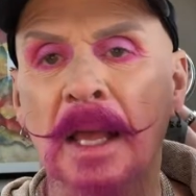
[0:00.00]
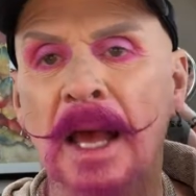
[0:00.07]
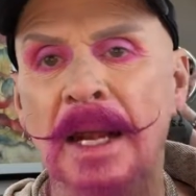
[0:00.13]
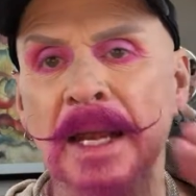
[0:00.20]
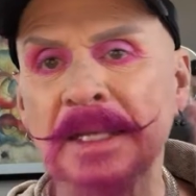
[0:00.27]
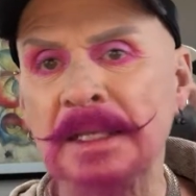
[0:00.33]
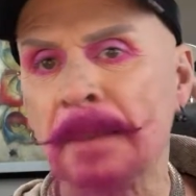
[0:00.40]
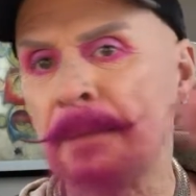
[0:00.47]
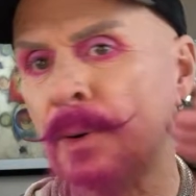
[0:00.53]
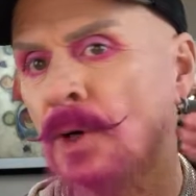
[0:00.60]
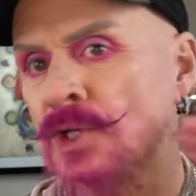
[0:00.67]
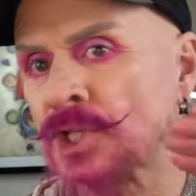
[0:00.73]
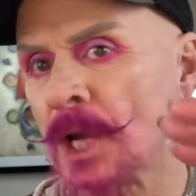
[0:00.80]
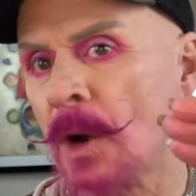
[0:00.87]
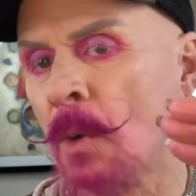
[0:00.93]
I like to
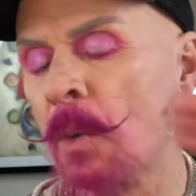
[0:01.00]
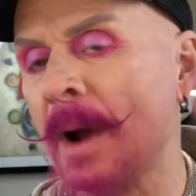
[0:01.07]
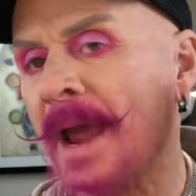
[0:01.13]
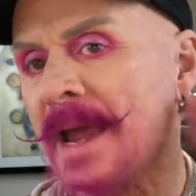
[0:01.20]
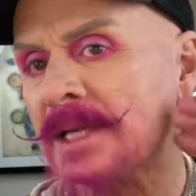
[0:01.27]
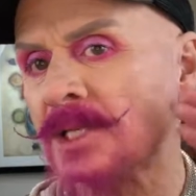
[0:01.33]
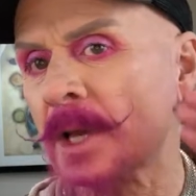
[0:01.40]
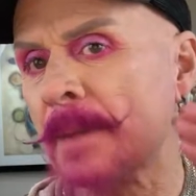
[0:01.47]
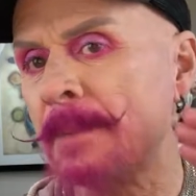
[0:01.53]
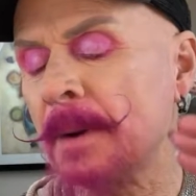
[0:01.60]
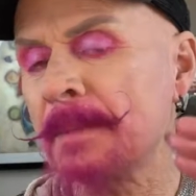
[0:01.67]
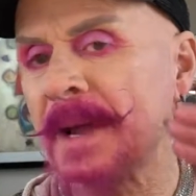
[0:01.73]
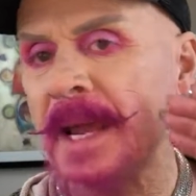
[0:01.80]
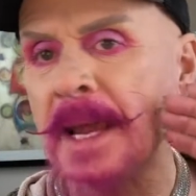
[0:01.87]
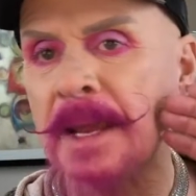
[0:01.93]
push away, so I
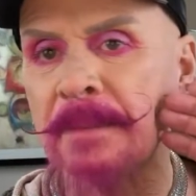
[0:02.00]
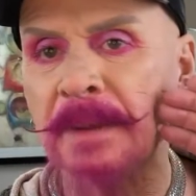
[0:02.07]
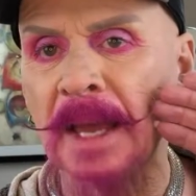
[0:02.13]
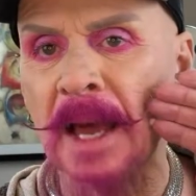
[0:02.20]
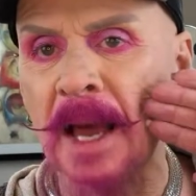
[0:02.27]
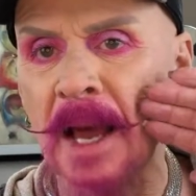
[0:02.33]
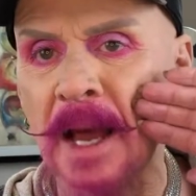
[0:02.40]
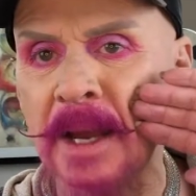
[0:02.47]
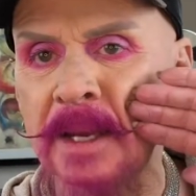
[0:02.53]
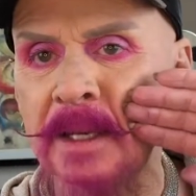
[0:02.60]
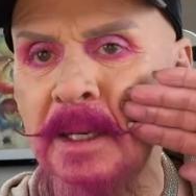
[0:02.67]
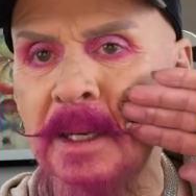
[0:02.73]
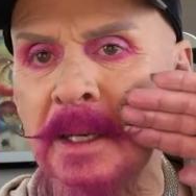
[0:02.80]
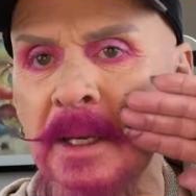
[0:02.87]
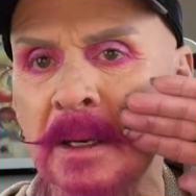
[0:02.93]
put my hand
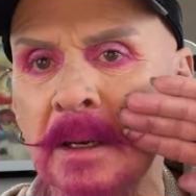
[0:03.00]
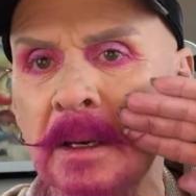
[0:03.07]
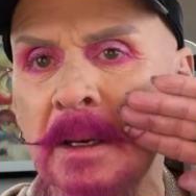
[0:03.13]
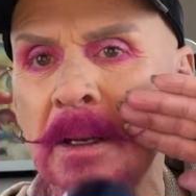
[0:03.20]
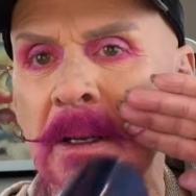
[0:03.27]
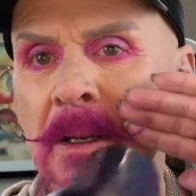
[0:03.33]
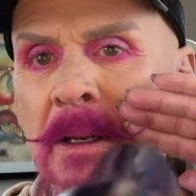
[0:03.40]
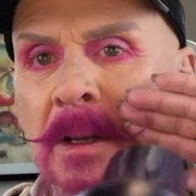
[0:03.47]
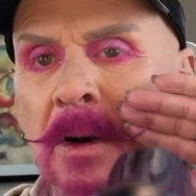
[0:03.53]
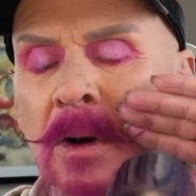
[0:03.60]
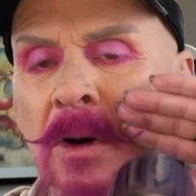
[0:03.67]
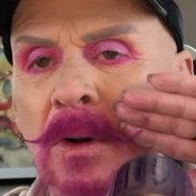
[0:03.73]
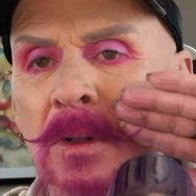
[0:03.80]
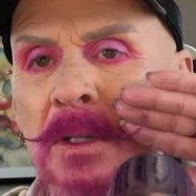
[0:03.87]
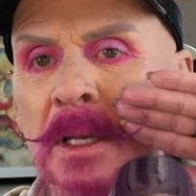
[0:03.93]
behind here,
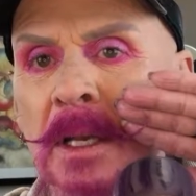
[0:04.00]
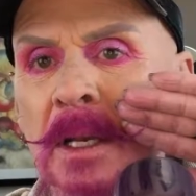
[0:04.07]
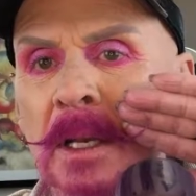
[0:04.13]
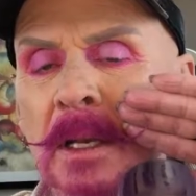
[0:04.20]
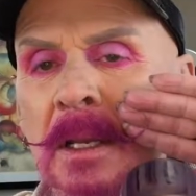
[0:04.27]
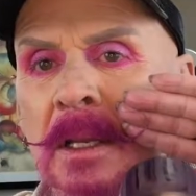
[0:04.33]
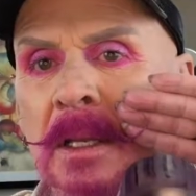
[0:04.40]
hold it,